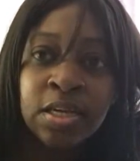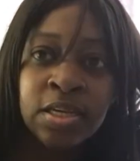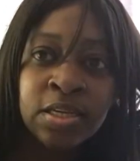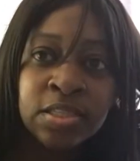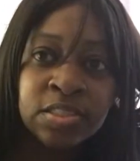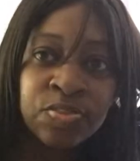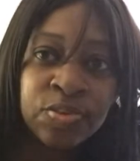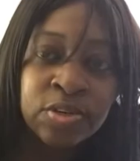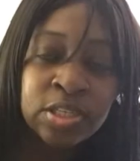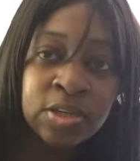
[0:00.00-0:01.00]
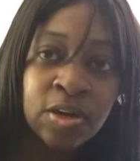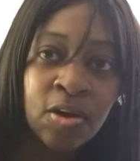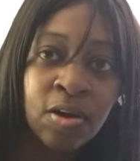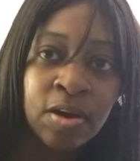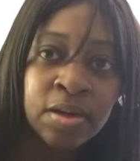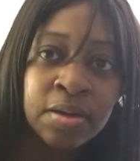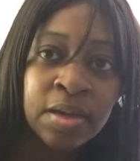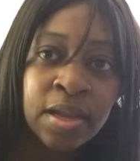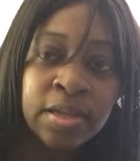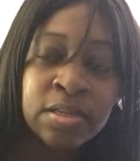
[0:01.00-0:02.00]
And it's for your car.
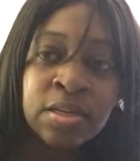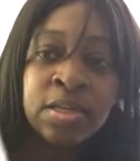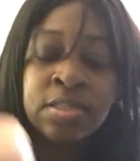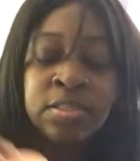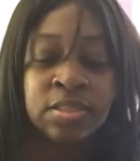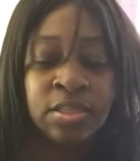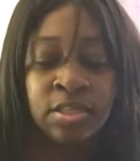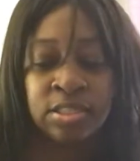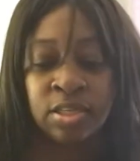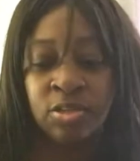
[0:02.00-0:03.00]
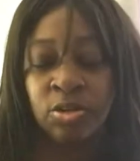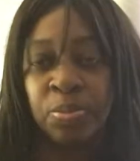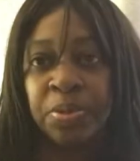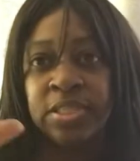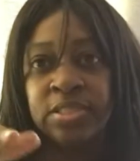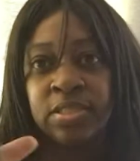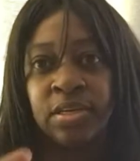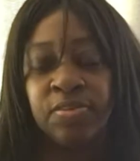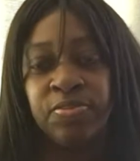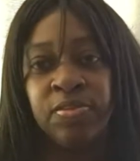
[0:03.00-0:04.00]
Like, it's like the little putty
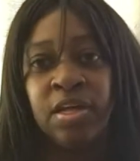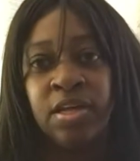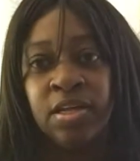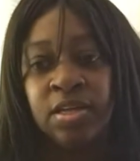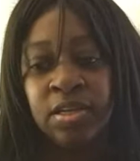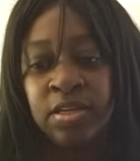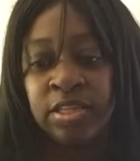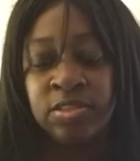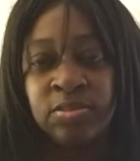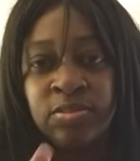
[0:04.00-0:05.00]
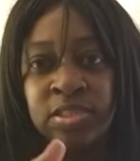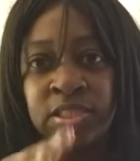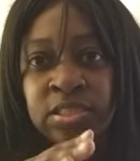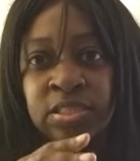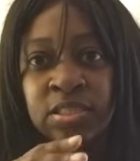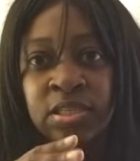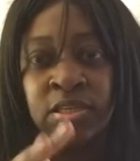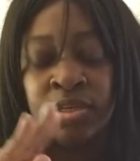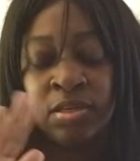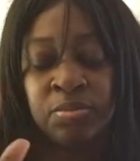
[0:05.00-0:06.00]
stuff that you can just
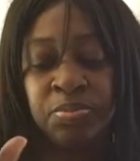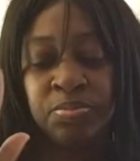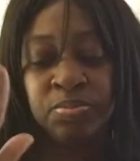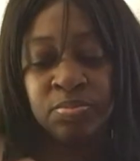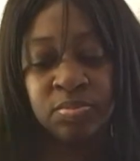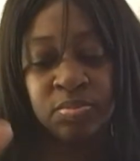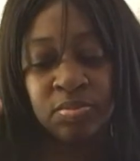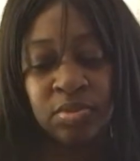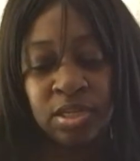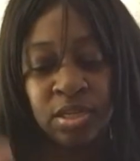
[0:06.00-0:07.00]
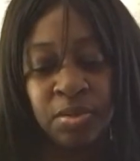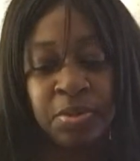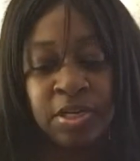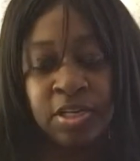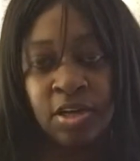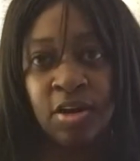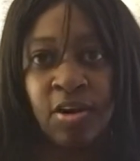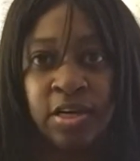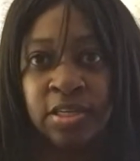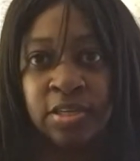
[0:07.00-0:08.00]
put in the car,
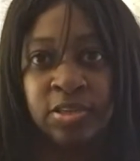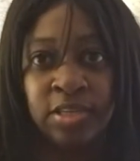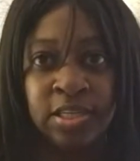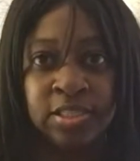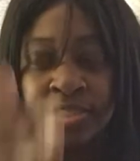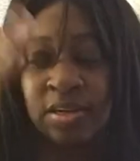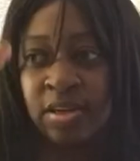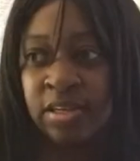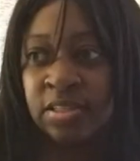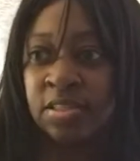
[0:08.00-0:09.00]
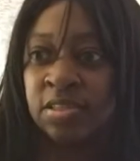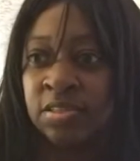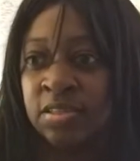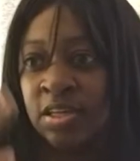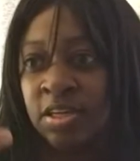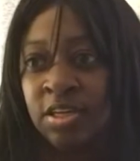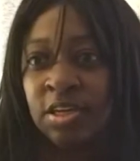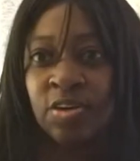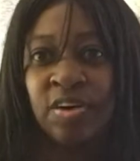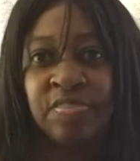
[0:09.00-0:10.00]
and it cleans out like the
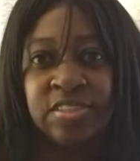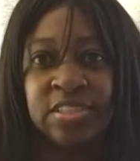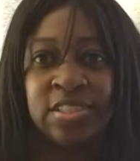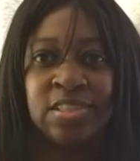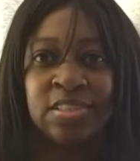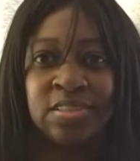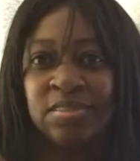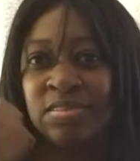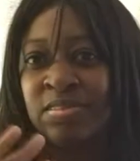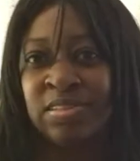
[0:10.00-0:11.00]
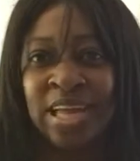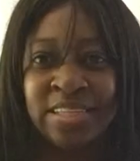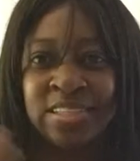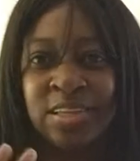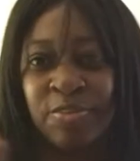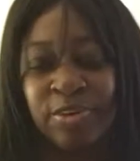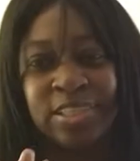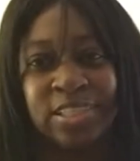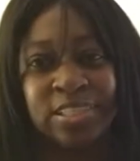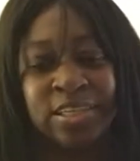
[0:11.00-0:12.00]
crevices, like stuff where
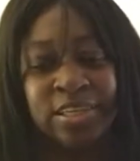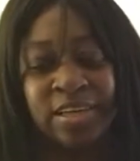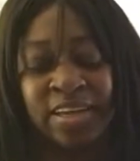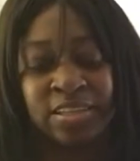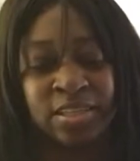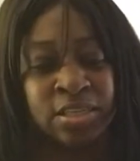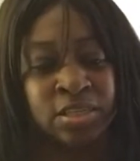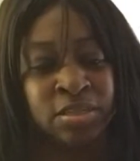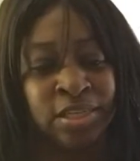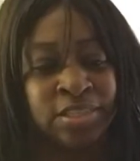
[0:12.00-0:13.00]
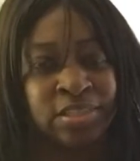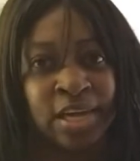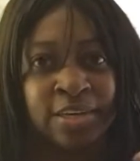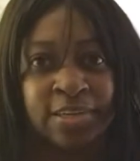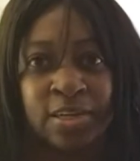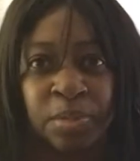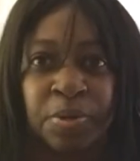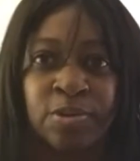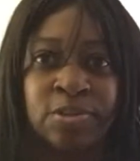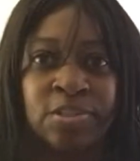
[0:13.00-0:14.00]
dust get, like the inside of the cup
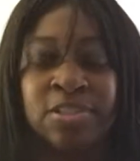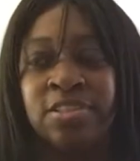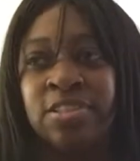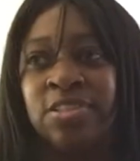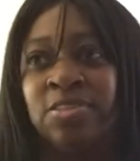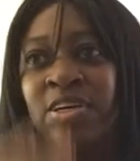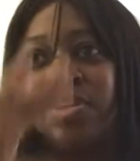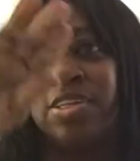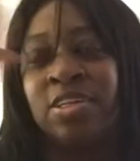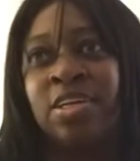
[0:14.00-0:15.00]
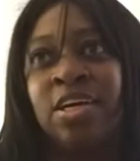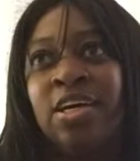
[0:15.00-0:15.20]
holders, you know, your